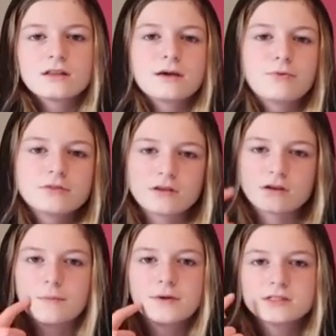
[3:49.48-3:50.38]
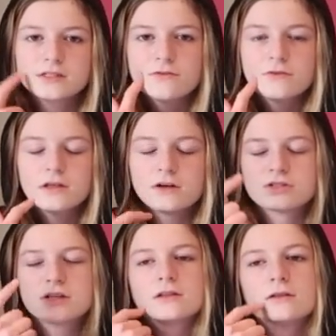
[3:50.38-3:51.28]
They put the numbing stuff in there,
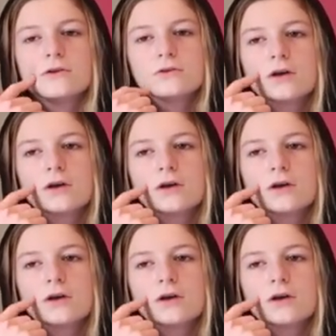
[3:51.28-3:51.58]
just like the little